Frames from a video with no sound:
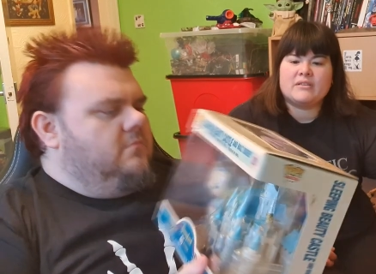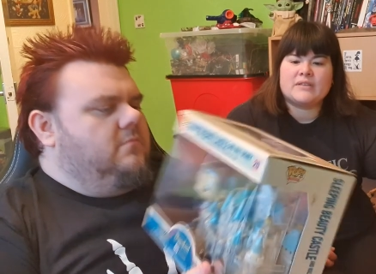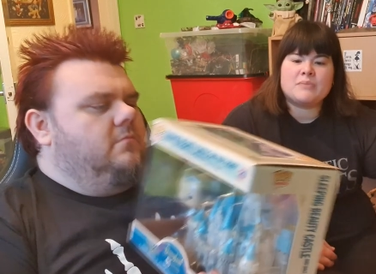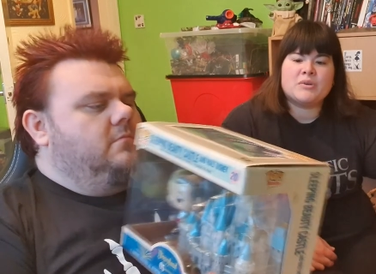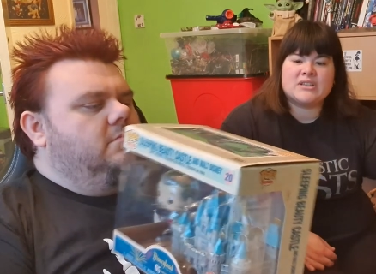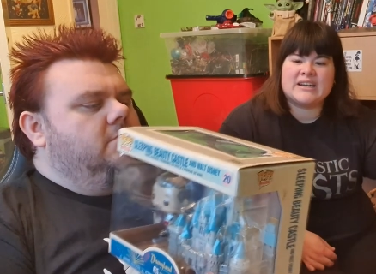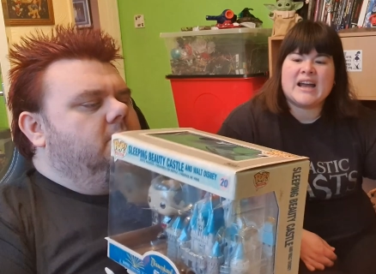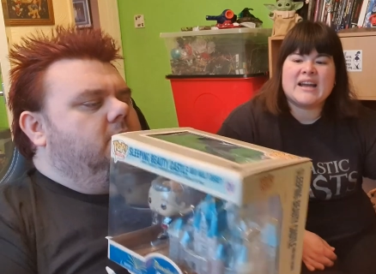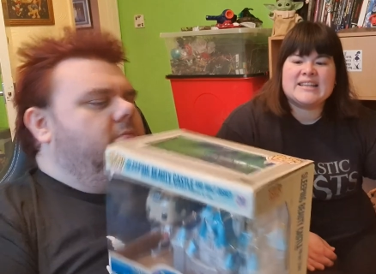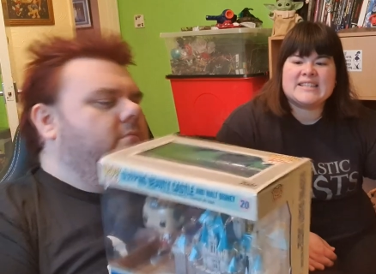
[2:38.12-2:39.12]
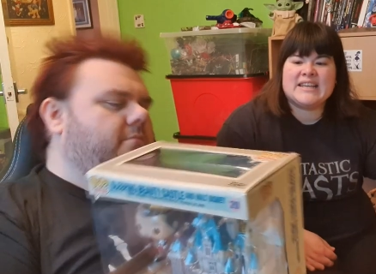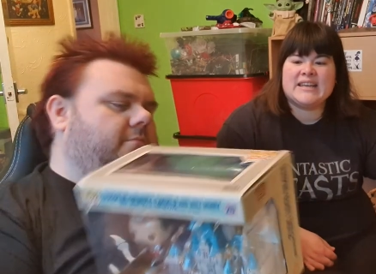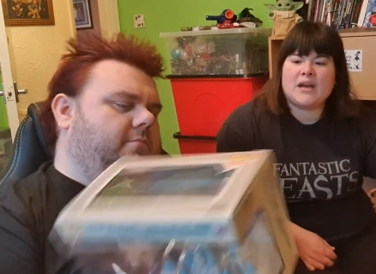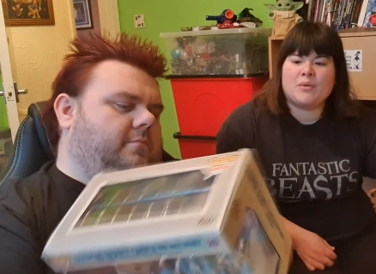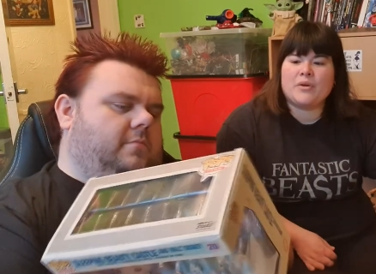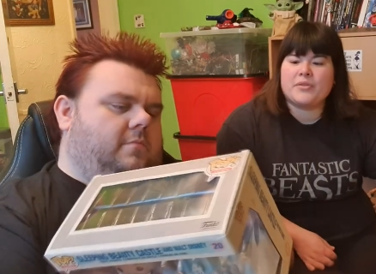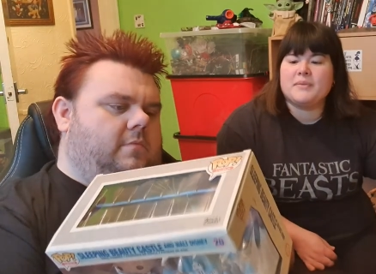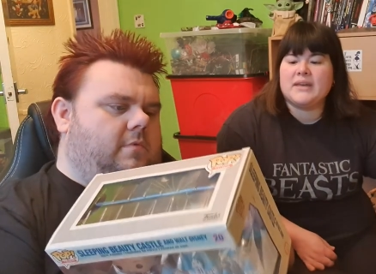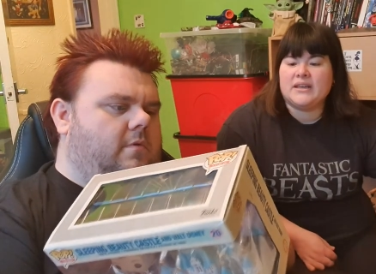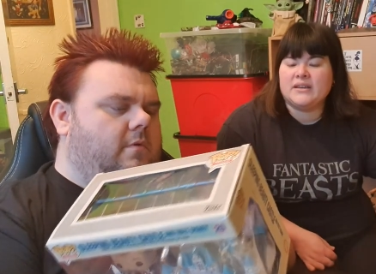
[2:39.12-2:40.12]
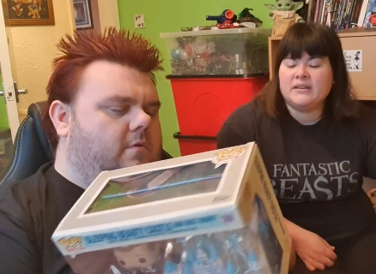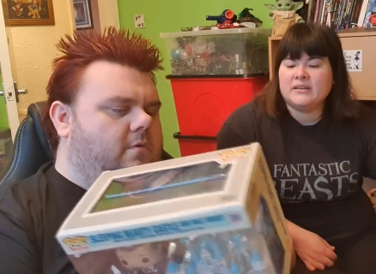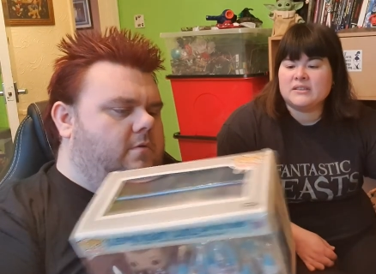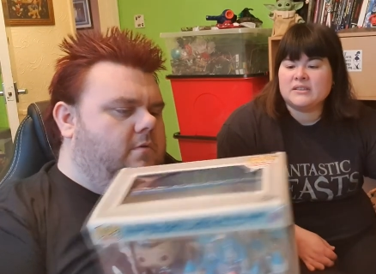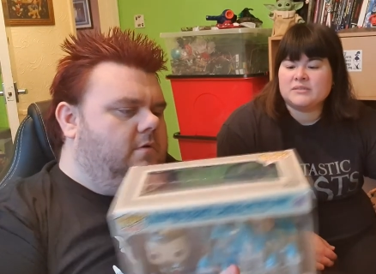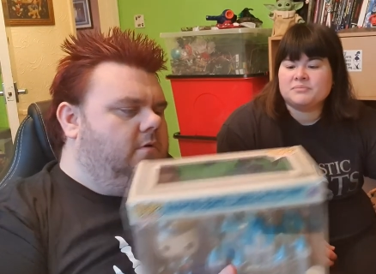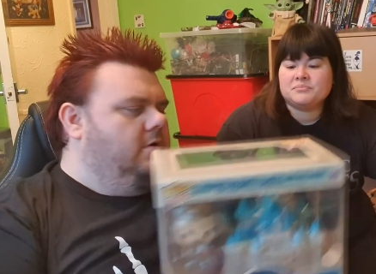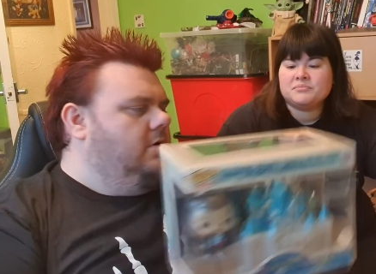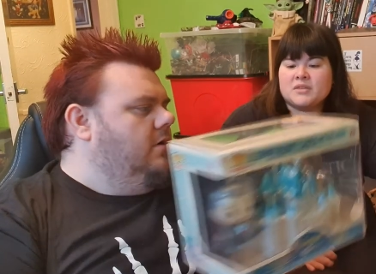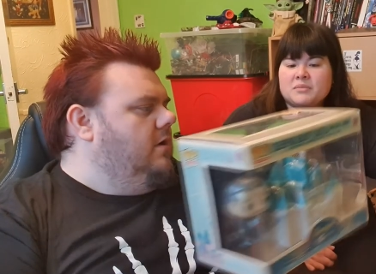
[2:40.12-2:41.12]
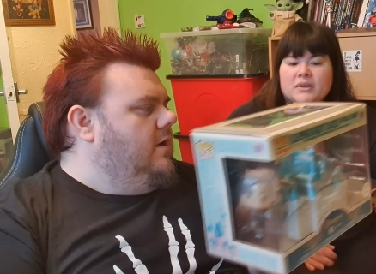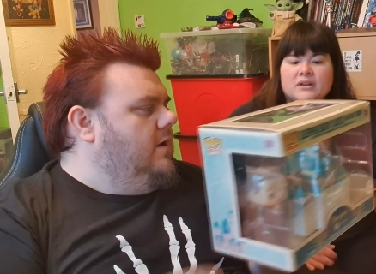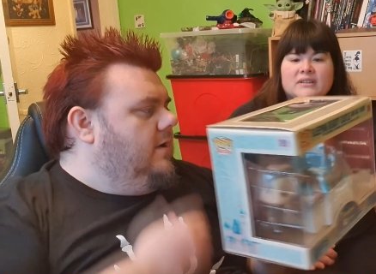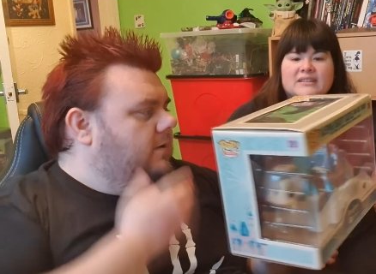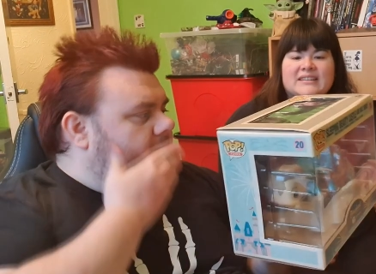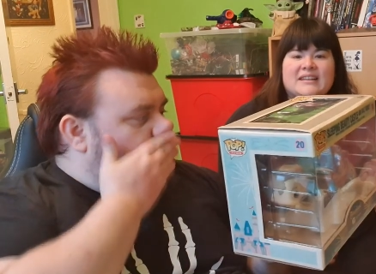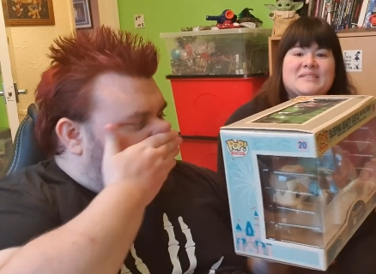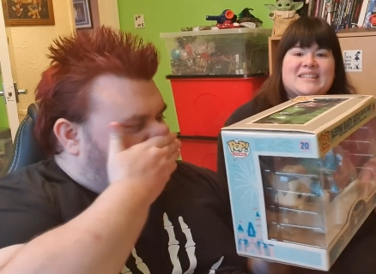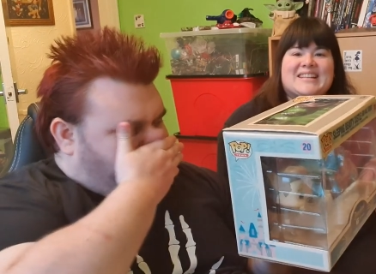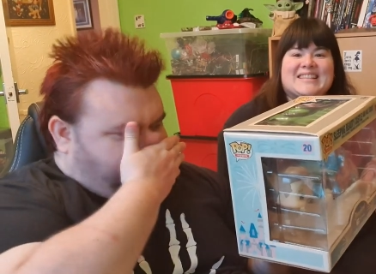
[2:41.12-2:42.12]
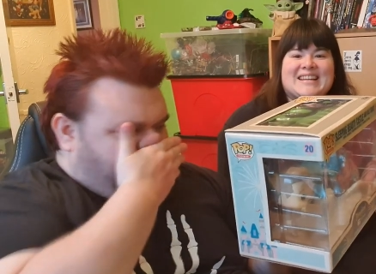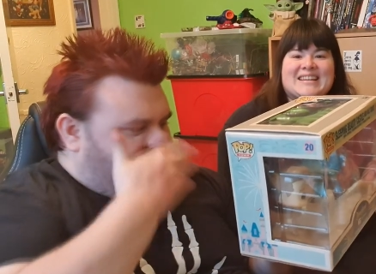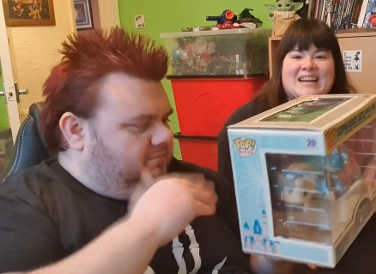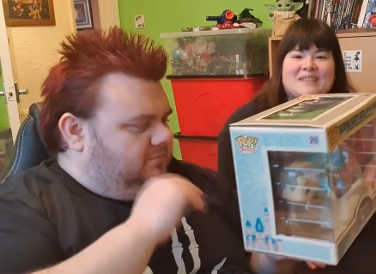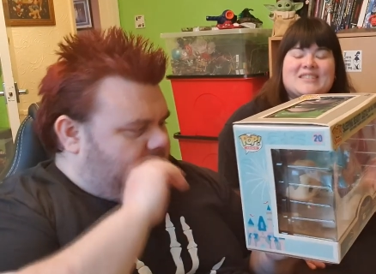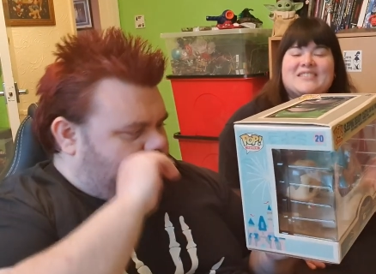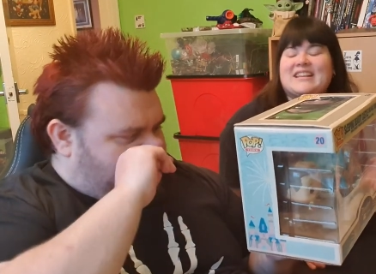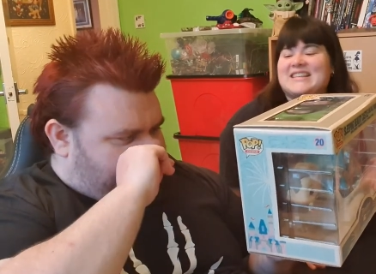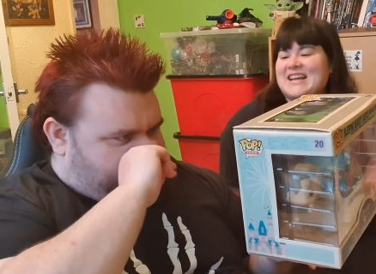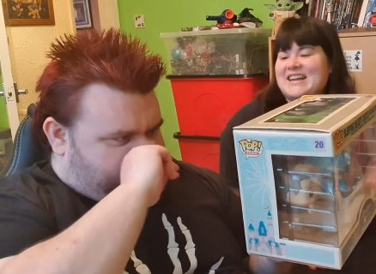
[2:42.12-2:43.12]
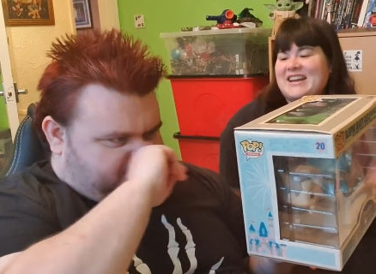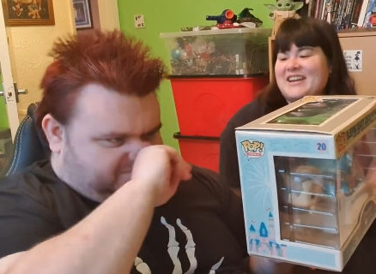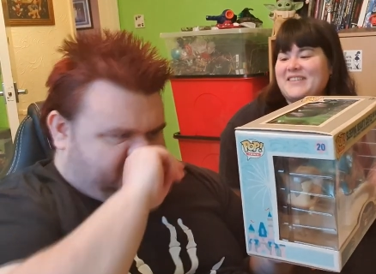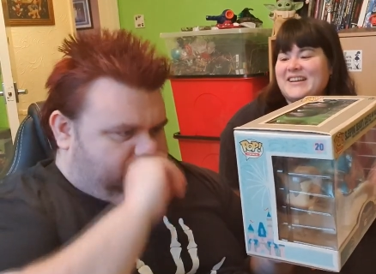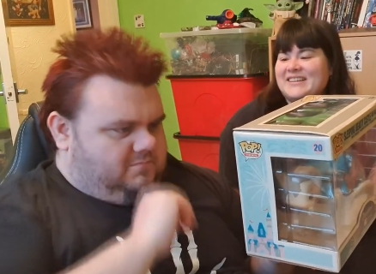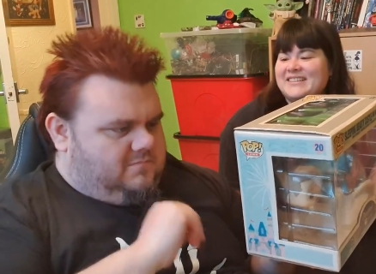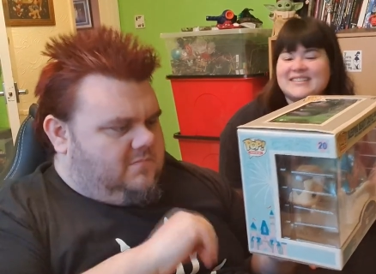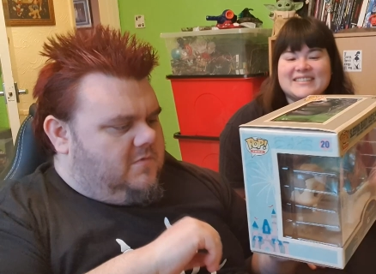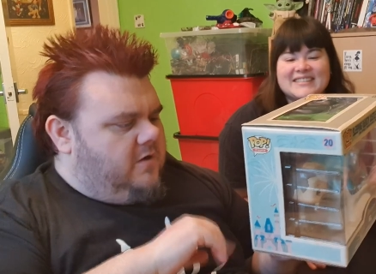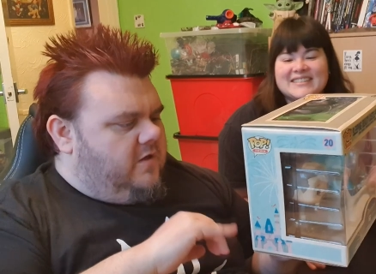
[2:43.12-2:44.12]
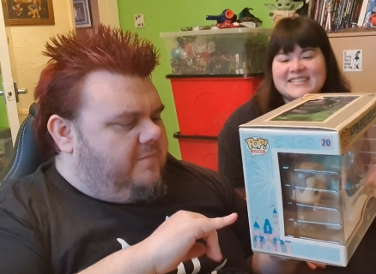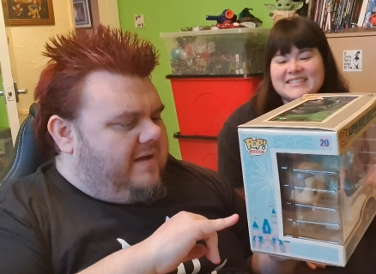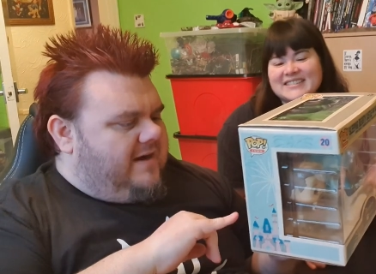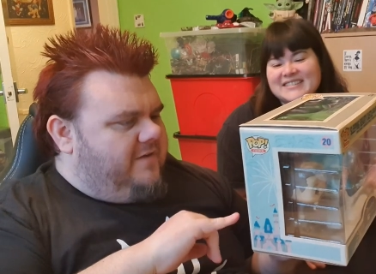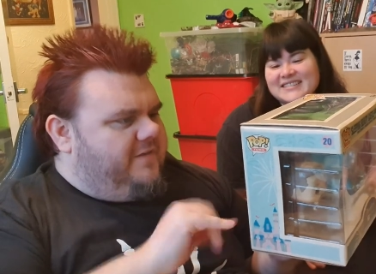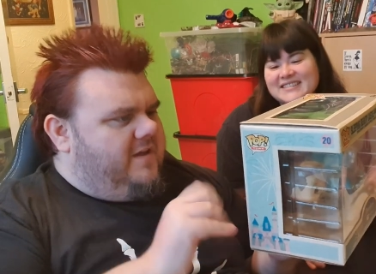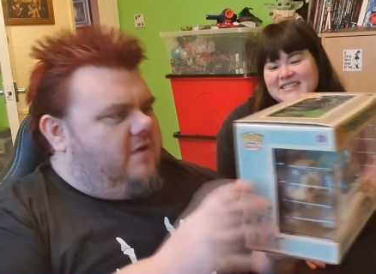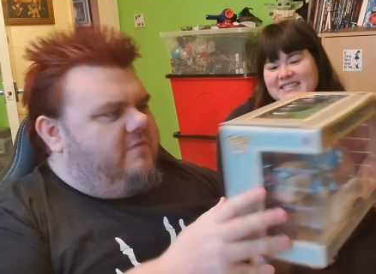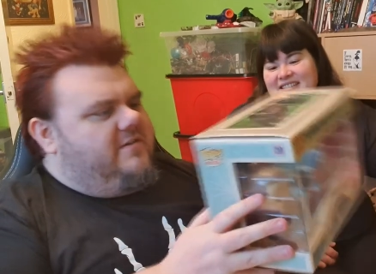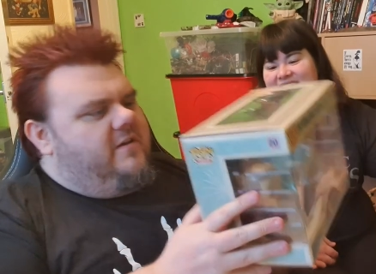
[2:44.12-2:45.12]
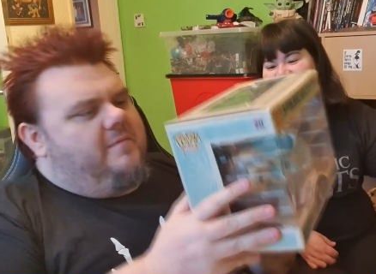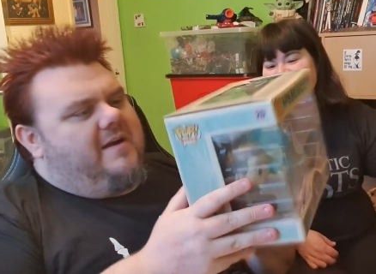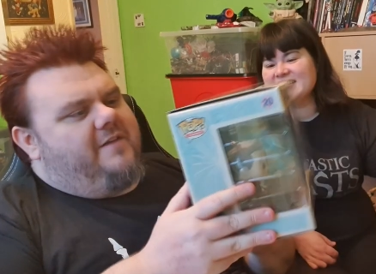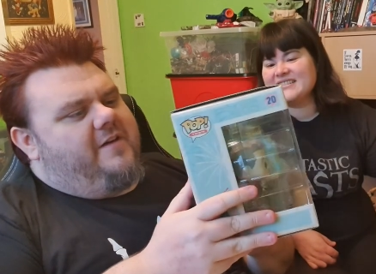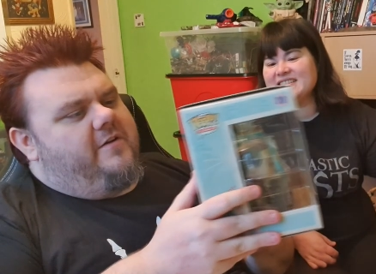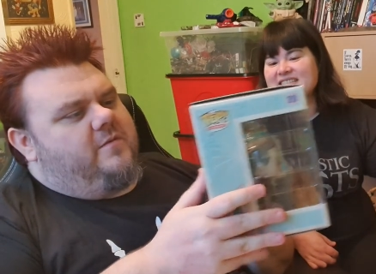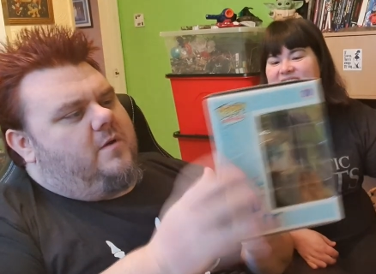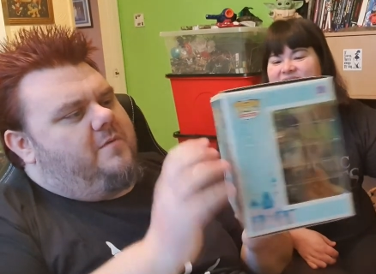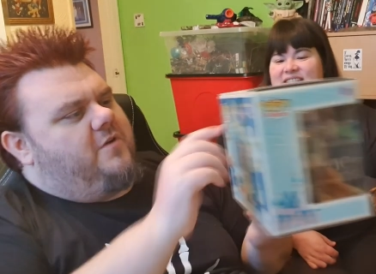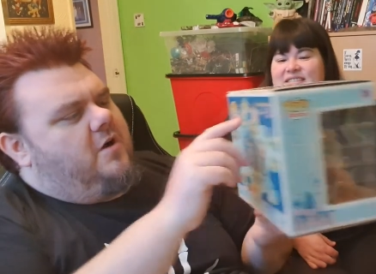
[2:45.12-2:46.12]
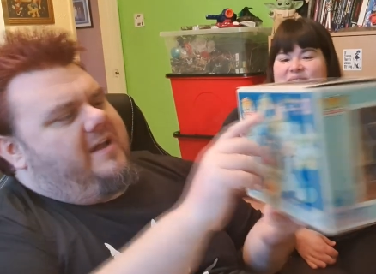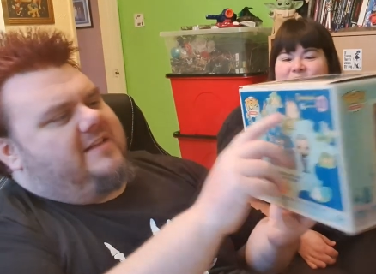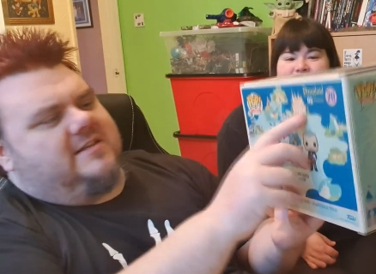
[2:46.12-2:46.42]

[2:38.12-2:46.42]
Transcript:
Speaker 1: that much. And I kind of see now what they mean, but I'm still excited. I'm still excited. I own it.
Speaker 2: And on the back of the, obviously on the back of here as well, we've got It's